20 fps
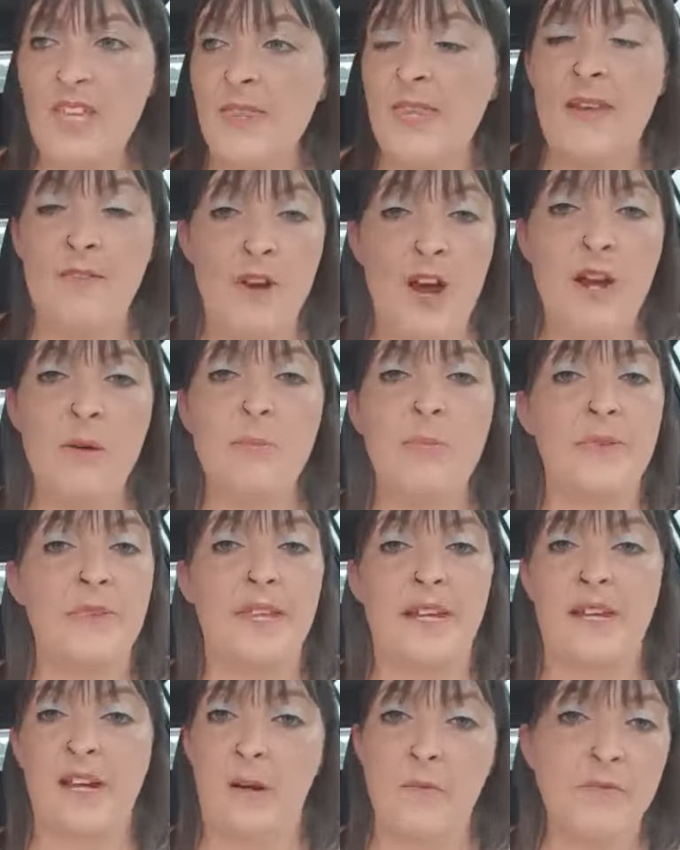They're up,
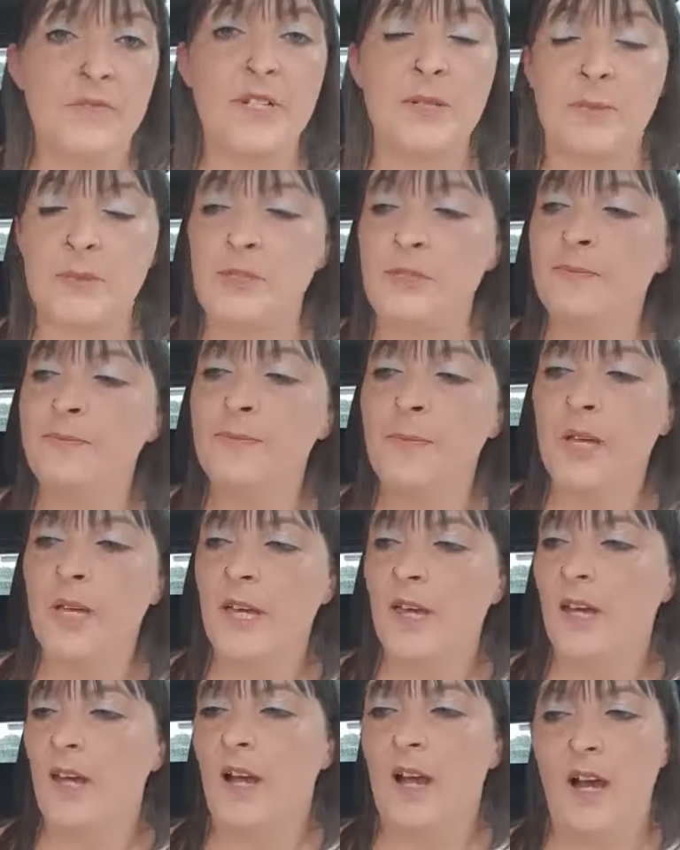they're comfortable.
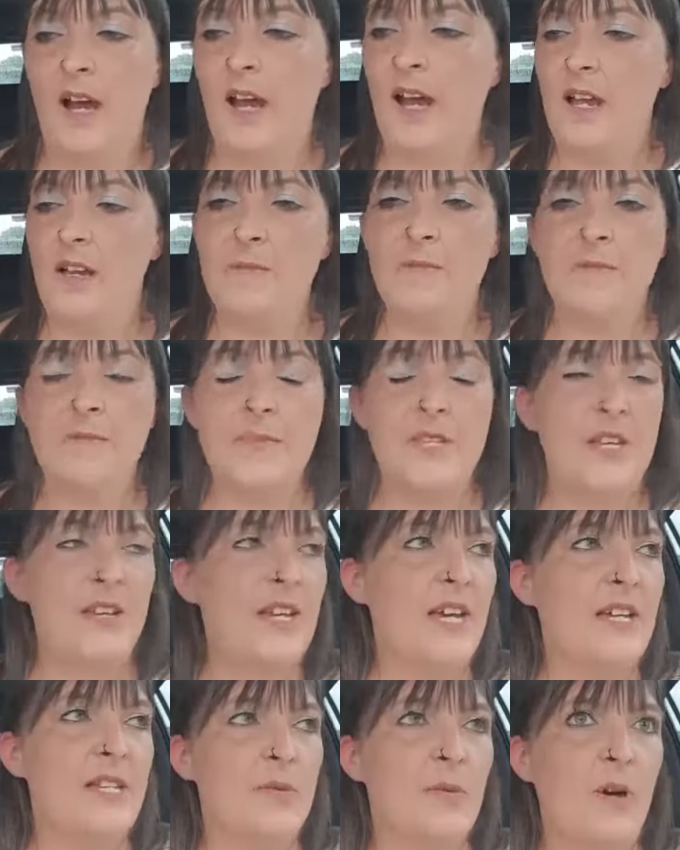So
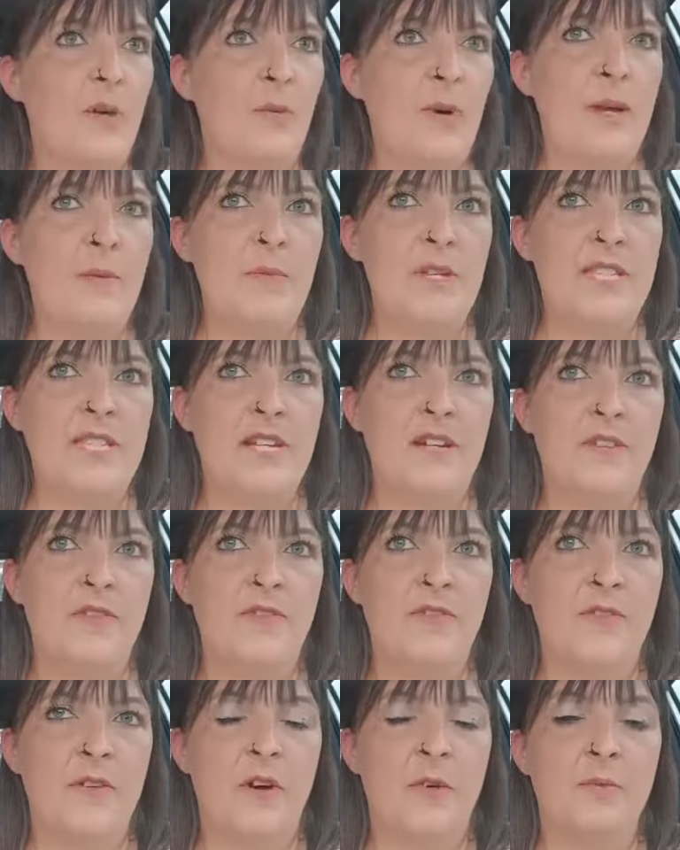yeah, so I'll weigh
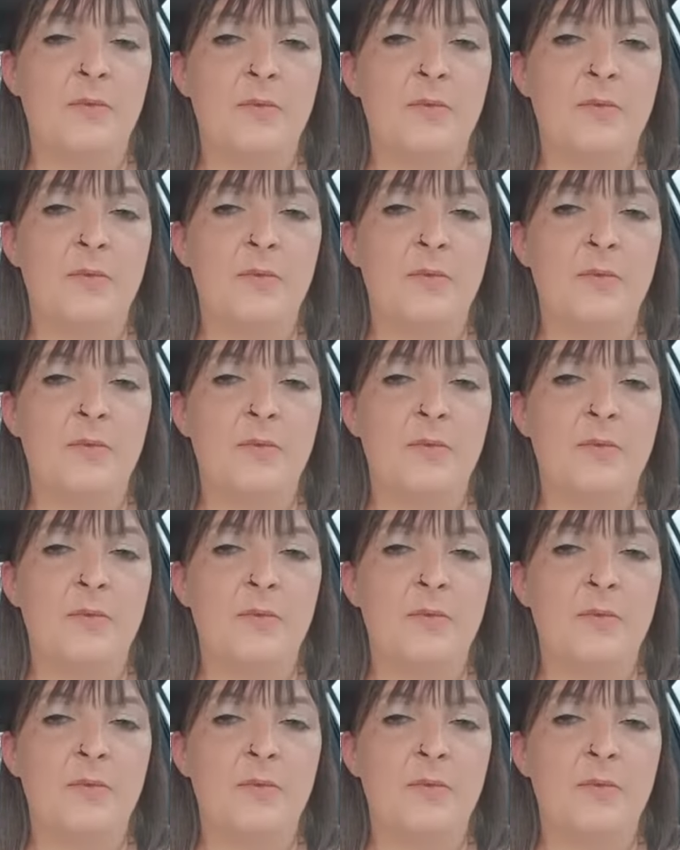myself on